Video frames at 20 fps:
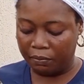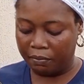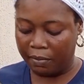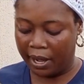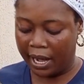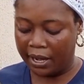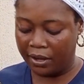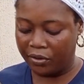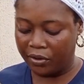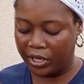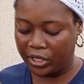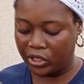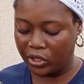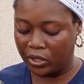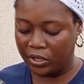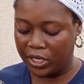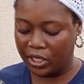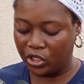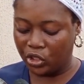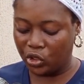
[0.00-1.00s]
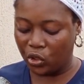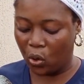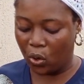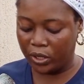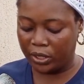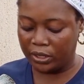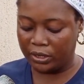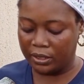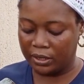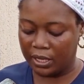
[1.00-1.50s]
migration a
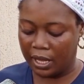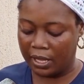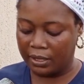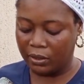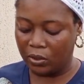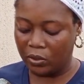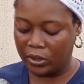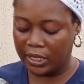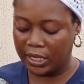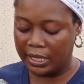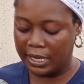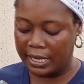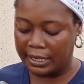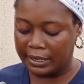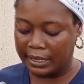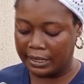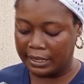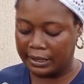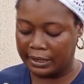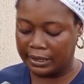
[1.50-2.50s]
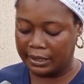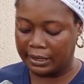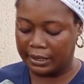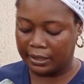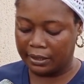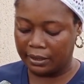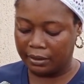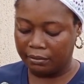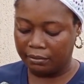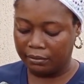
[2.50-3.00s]
choice and not a necessity